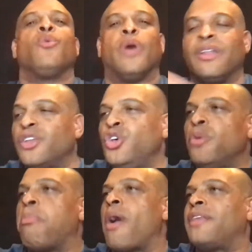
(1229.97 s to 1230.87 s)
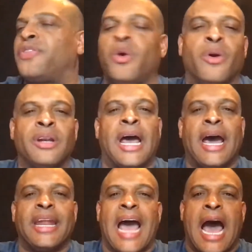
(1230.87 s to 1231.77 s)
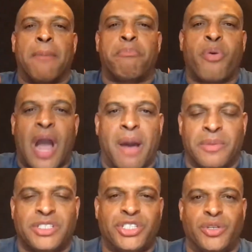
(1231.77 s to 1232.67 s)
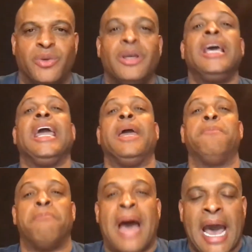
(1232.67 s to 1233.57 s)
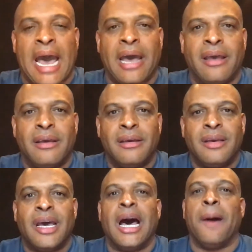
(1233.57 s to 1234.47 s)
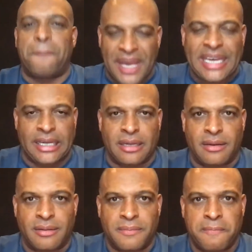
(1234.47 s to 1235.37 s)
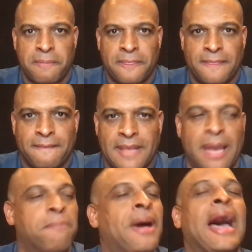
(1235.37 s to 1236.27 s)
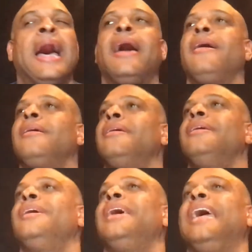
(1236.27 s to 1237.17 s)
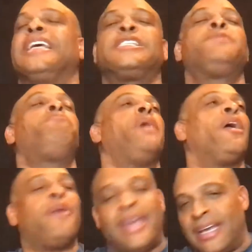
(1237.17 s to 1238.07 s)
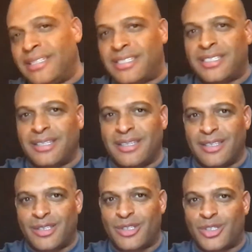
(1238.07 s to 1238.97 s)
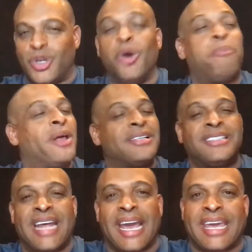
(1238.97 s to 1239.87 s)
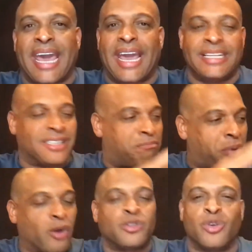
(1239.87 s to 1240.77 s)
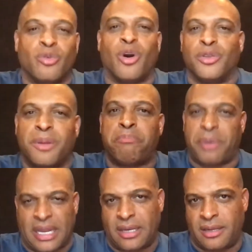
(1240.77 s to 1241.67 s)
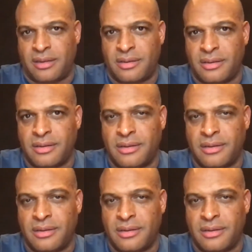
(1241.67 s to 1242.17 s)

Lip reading: Whether you break through or not, I promise you, in my opinion, in my experience, 2+ decades of personal growth opinion,